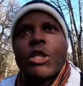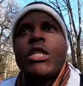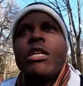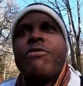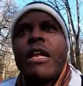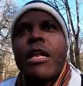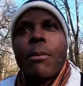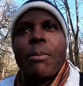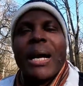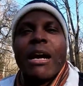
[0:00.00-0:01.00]
to
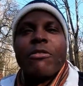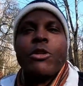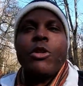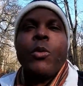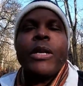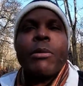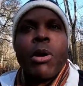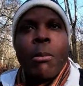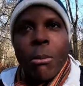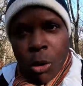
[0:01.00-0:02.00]
develop, that have to do with the
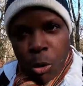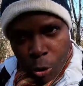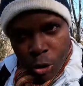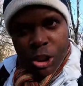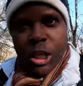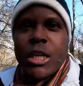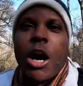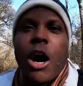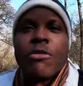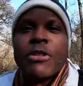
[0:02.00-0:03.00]
promotion
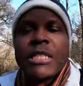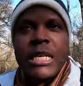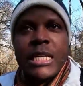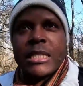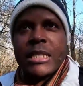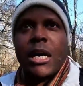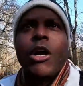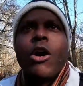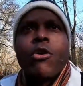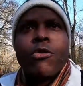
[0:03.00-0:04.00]
of seasonal
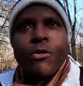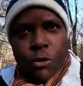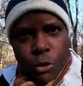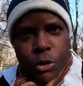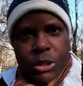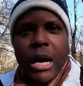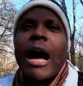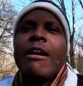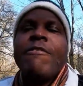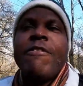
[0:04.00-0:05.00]
fruit
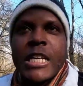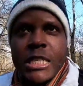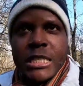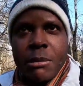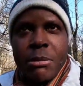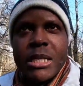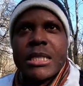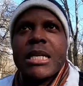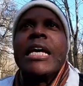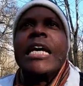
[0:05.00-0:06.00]
and
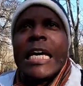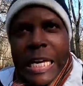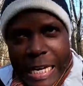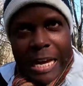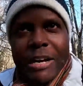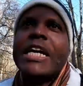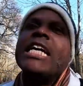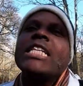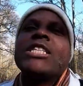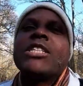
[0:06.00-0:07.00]
vegetables here
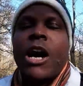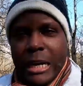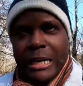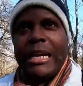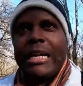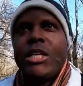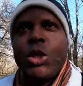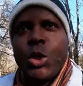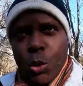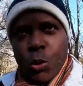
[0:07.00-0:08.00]
in Scotland,
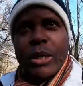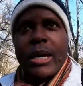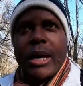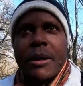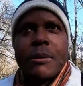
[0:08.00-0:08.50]
UK.